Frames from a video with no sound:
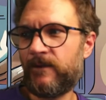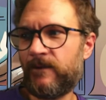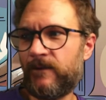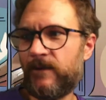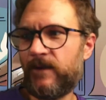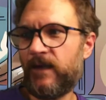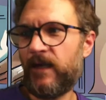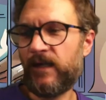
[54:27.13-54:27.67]

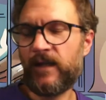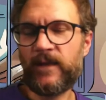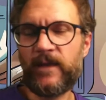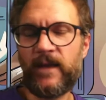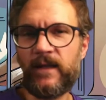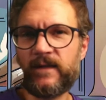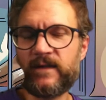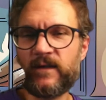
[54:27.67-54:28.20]
yeah, and I
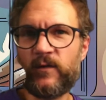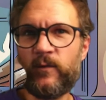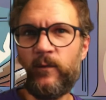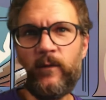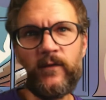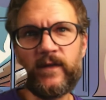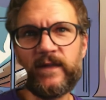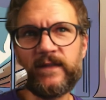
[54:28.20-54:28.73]
think it's
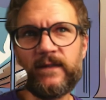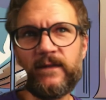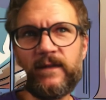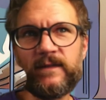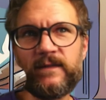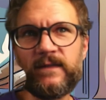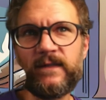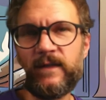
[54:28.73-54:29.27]
cool that,
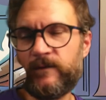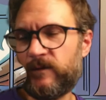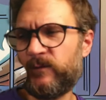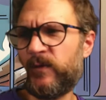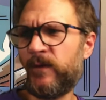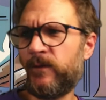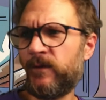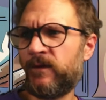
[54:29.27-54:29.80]
that
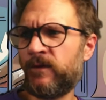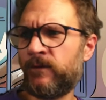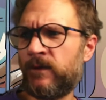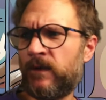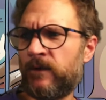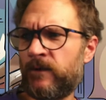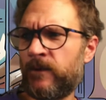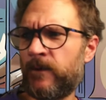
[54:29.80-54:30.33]
different people do
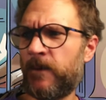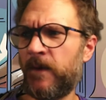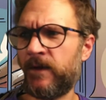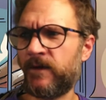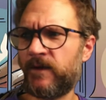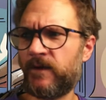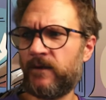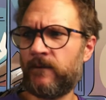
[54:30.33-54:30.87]
different
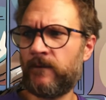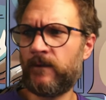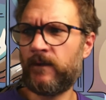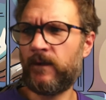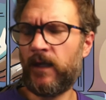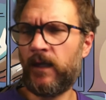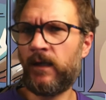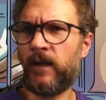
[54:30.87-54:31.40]
things.
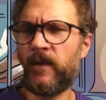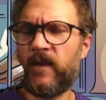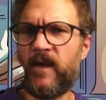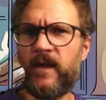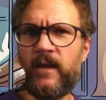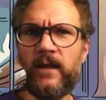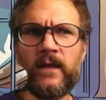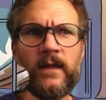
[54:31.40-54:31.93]
And I
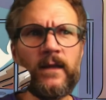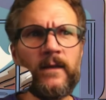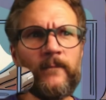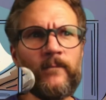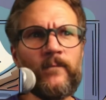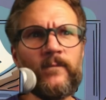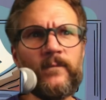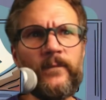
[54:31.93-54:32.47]
think
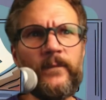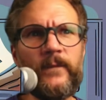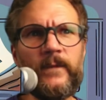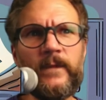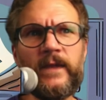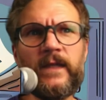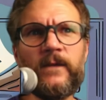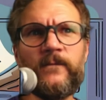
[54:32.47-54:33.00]

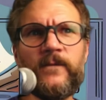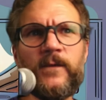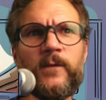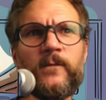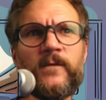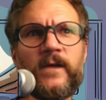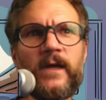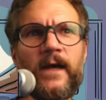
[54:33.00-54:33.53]
like if
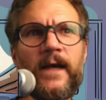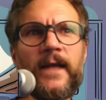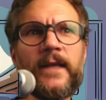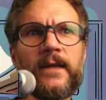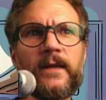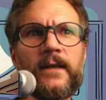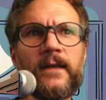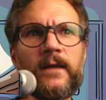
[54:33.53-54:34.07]
you've
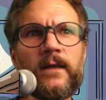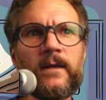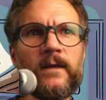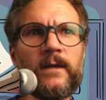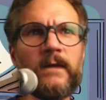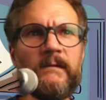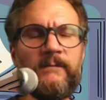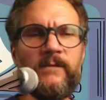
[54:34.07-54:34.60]
got
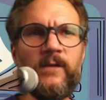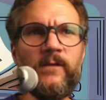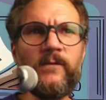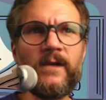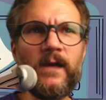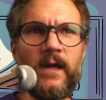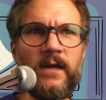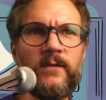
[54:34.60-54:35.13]
if
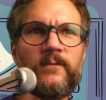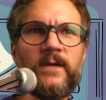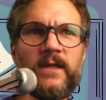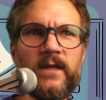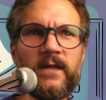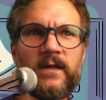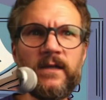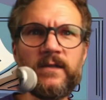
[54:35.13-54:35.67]
you've got a
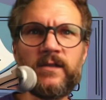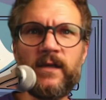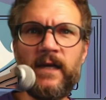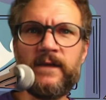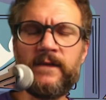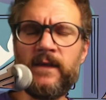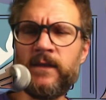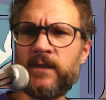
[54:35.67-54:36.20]
really good
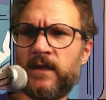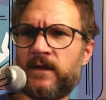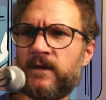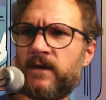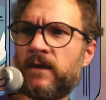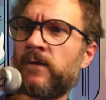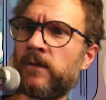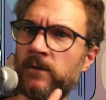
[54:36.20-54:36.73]
transition
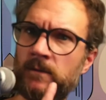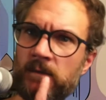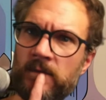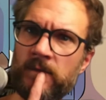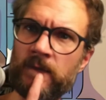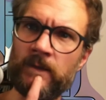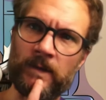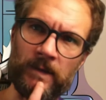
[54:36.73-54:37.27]
to
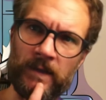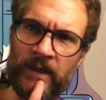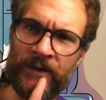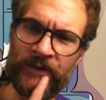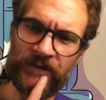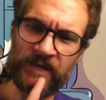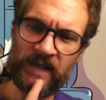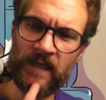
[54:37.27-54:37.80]

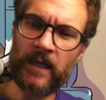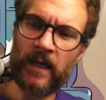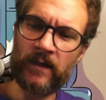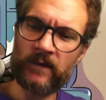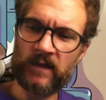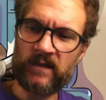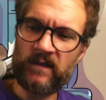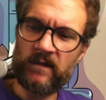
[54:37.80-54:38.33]
lighter
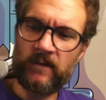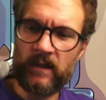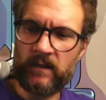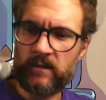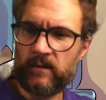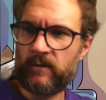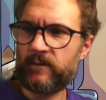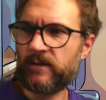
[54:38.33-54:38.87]
singing, then
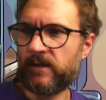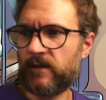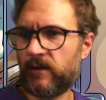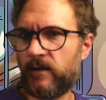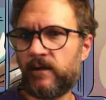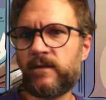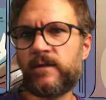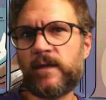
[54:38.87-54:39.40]
then use your
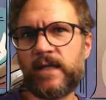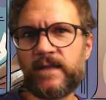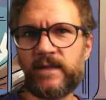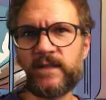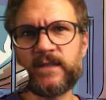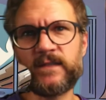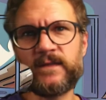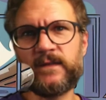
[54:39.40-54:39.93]
good
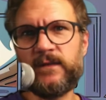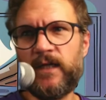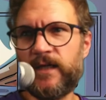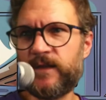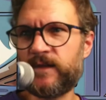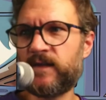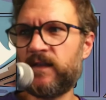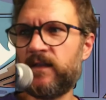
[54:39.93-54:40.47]
transition to
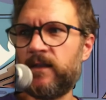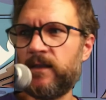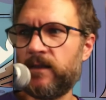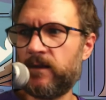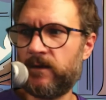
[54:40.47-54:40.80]
lighter singing.